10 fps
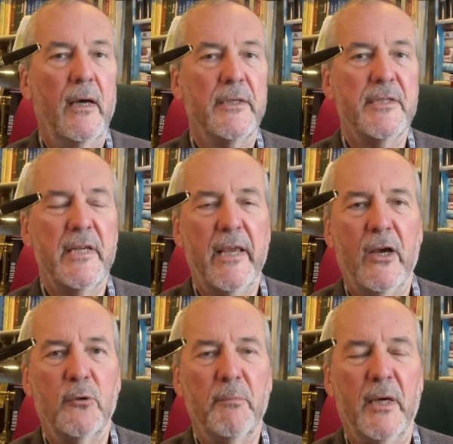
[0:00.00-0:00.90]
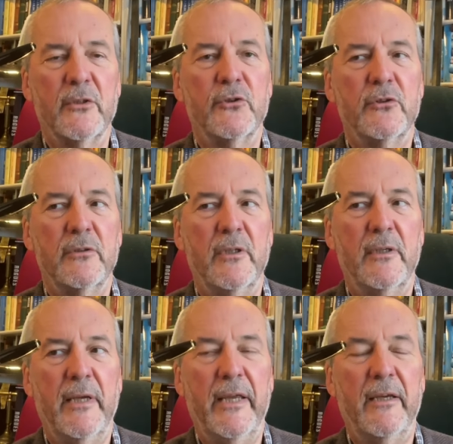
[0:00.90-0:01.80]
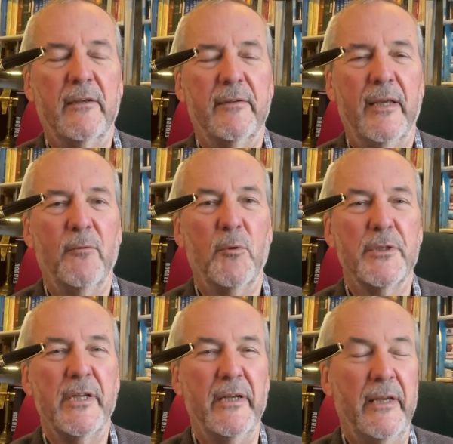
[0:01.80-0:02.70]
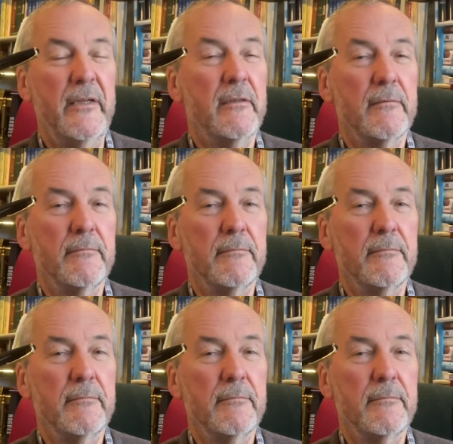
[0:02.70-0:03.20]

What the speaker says: and see how much ink there was in it,